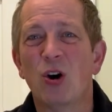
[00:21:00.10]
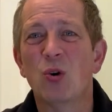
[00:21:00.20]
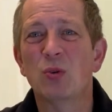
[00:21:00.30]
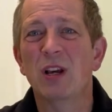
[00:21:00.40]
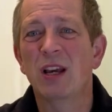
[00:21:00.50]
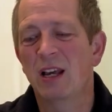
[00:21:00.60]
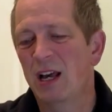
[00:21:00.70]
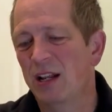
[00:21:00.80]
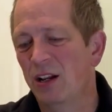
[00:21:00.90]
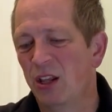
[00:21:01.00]
old
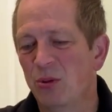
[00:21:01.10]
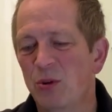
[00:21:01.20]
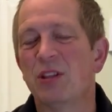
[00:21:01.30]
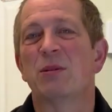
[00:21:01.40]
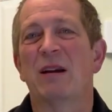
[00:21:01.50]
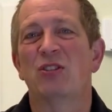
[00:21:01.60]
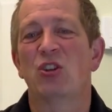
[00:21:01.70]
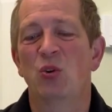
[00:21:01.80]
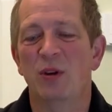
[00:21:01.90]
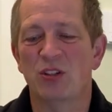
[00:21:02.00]
and another one that's about
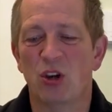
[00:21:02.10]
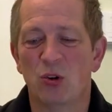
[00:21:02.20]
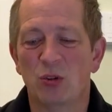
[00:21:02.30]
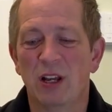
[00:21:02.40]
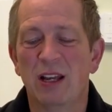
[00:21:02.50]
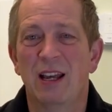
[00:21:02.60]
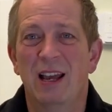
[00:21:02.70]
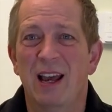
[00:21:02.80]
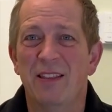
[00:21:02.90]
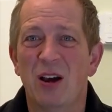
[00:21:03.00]
2 weeks old.
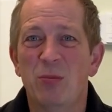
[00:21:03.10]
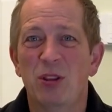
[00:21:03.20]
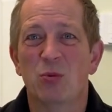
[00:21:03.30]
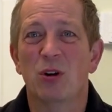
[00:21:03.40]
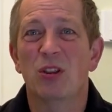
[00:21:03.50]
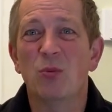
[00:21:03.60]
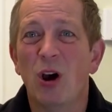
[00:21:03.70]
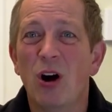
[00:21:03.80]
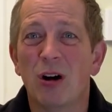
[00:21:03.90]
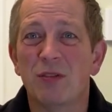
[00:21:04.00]
And that will be the one that we're
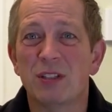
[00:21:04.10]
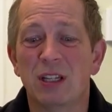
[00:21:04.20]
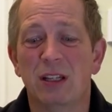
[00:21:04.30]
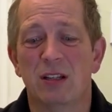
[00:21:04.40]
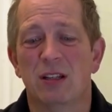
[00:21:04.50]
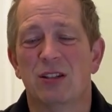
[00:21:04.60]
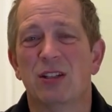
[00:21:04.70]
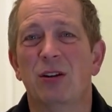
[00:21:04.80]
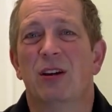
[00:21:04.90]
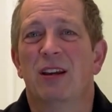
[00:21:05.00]
harvesting.
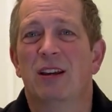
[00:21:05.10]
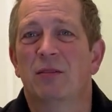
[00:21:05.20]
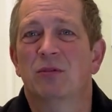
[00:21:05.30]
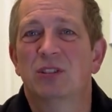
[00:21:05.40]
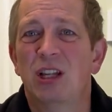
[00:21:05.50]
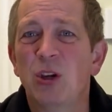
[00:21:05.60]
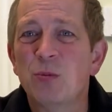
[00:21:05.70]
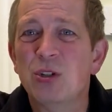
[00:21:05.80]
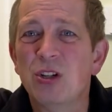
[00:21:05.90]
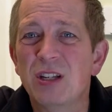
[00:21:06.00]
So take the
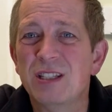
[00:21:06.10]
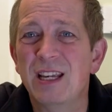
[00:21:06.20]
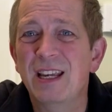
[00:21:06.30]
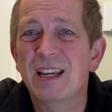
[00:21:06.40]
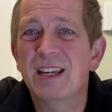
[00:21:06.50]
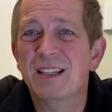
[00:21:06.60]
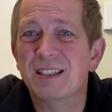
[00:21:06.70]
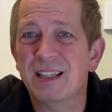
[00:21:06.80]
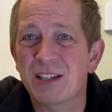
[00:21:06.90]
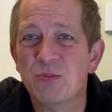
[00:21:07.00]
opportunity
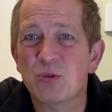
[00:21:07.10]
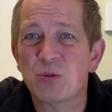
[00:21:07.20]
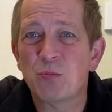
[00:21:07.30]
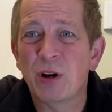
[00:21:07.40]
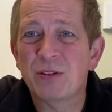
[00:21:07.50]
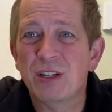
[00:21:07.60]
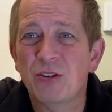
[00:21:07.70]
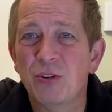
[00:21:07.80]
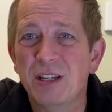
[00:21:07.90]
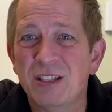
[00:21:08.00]
to get some sprouting
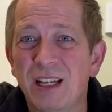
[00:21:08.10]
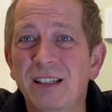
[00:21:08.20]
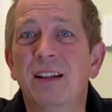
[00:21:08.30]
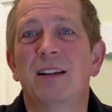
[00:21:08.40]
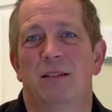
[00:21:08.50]
greens in.